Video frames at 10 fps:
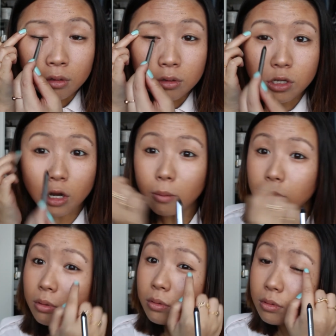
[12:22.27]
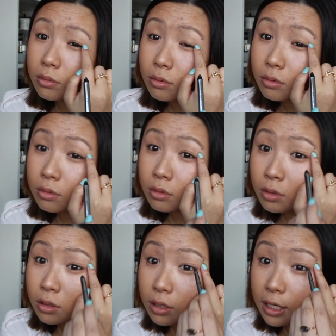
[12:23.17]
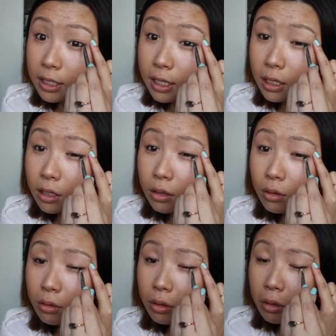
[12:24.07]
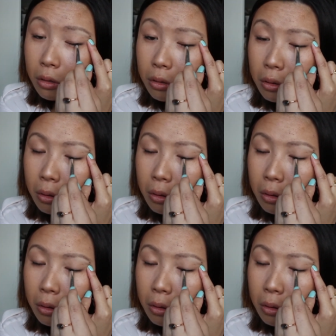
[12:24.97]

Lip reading: top, like the inner corners.